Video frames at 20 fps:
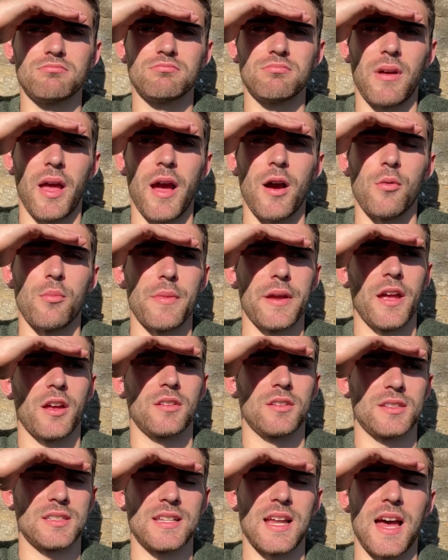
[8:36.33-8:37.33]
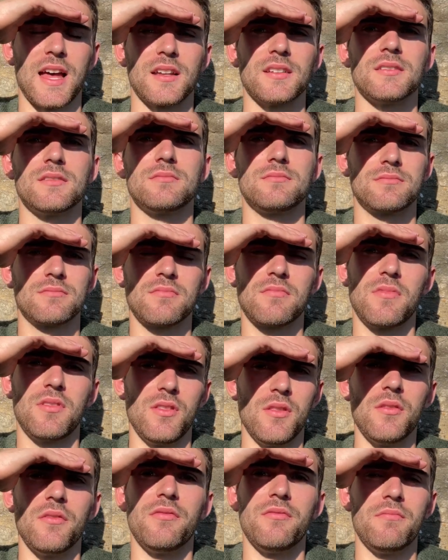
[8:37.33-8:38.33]
help me understand
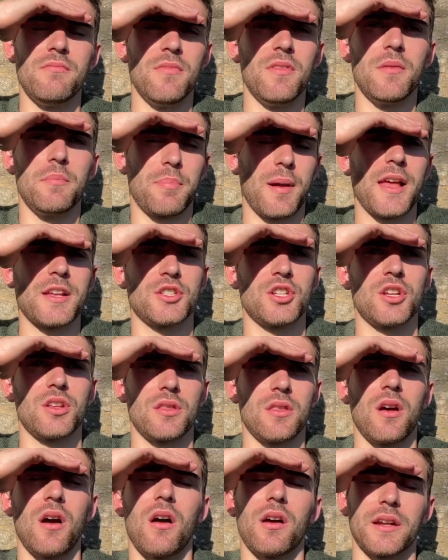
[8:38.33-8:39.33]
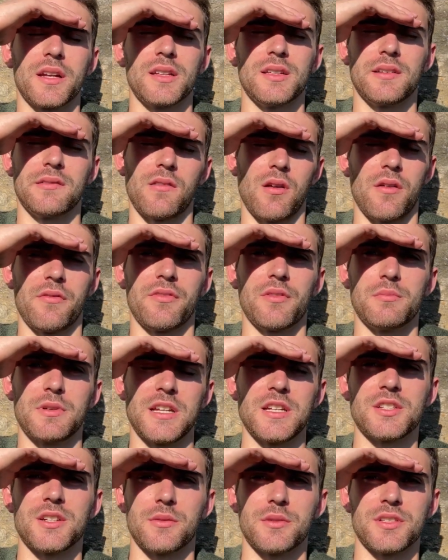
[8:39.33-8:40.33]
the the pleasure that I can derive from
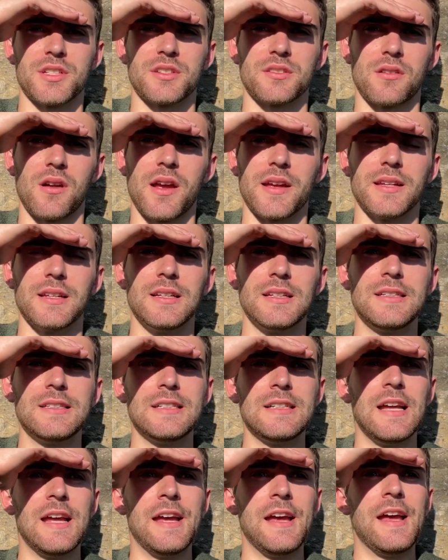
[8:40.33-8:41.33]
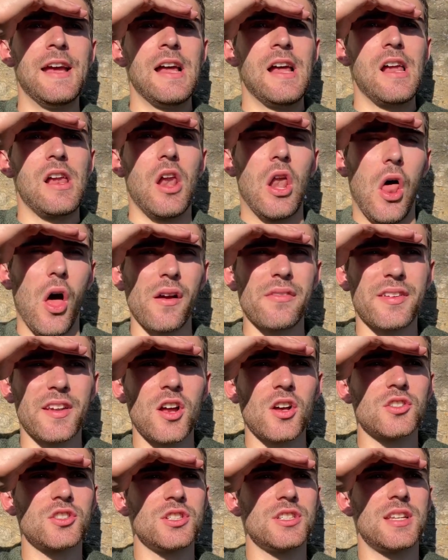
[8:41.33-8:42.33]
teaching, which is great. Life in
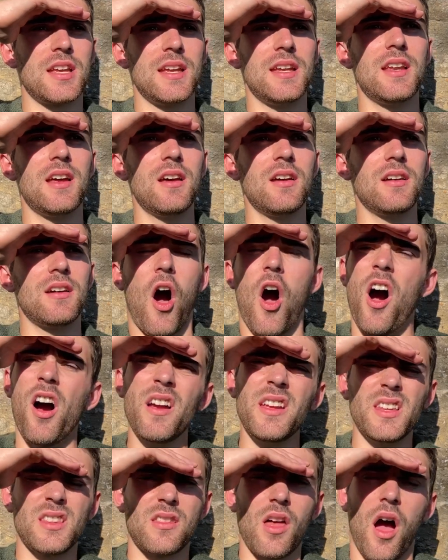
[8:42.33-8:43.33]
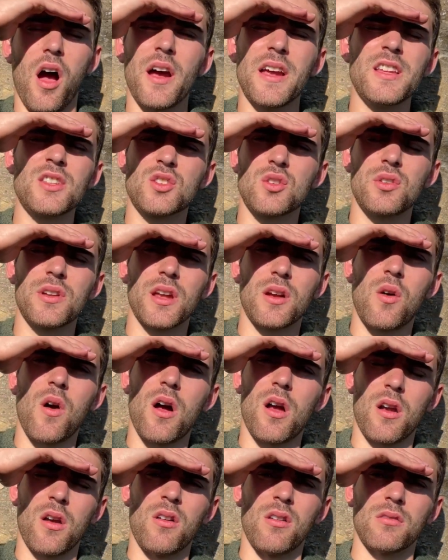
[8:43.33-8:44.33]
Argentina, I I enjoyed it
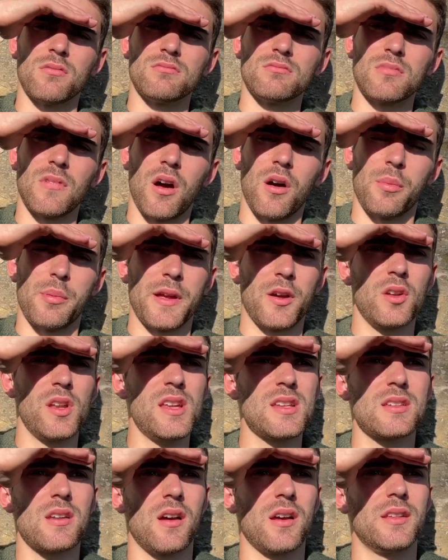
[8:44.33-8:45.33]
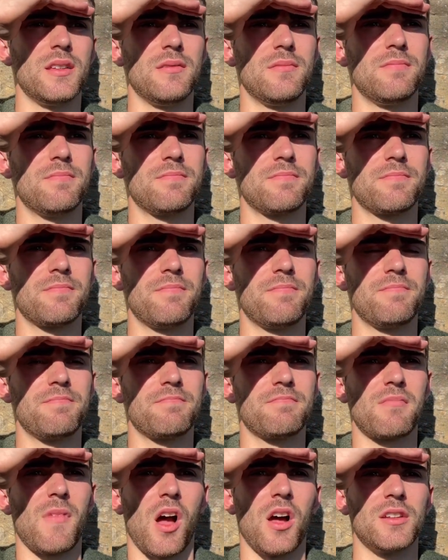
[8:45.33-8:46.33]
quite a lot. I'll be honest, I
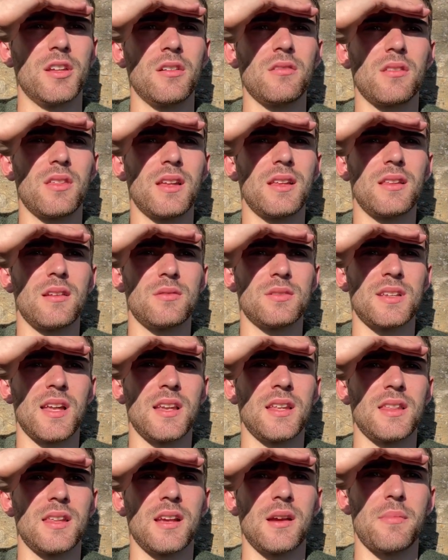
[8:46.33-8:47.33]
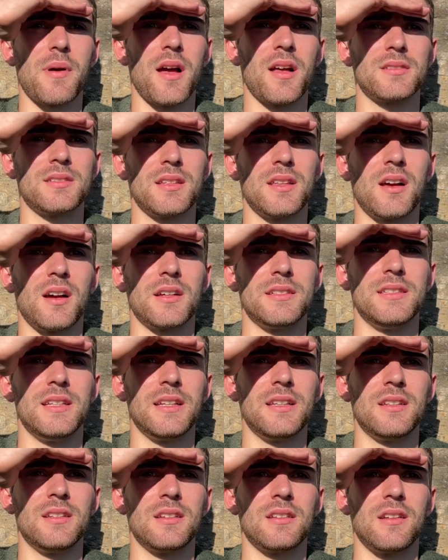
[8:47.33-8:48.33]
I don't think there was anything about it that I
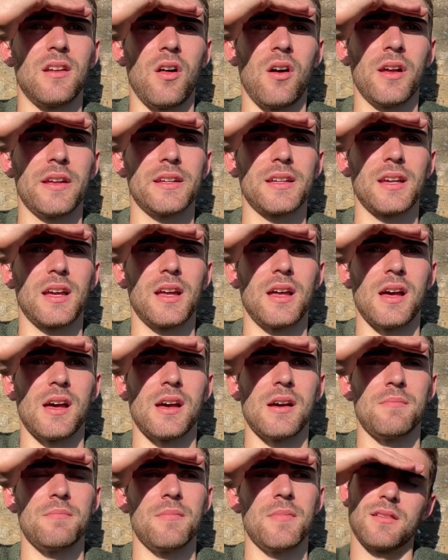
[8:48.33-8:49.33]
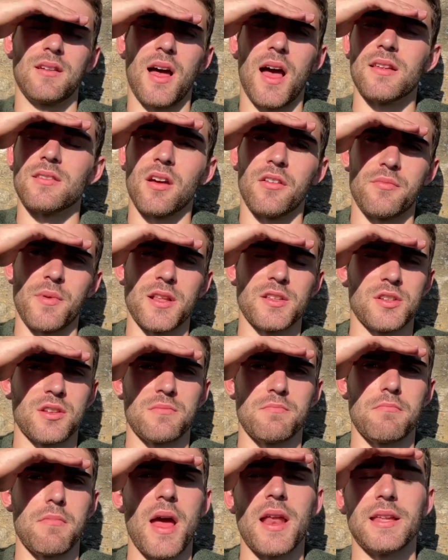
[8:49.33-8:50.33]
didn't like. Um, as I've
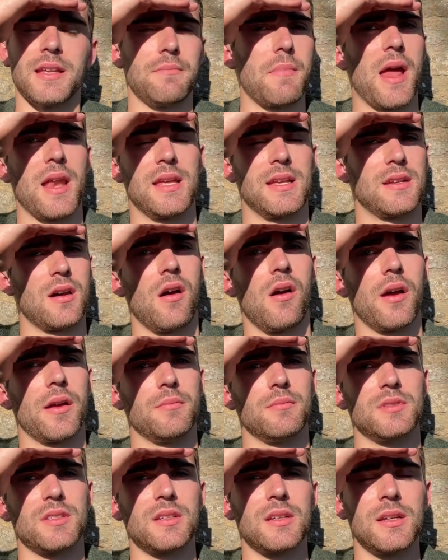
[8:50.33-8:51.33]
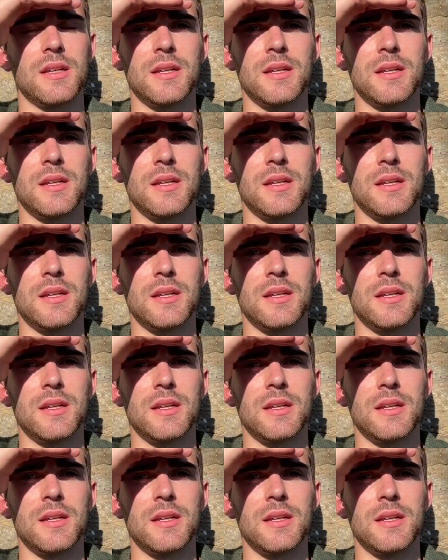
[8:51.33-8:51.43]
mentioned many many times,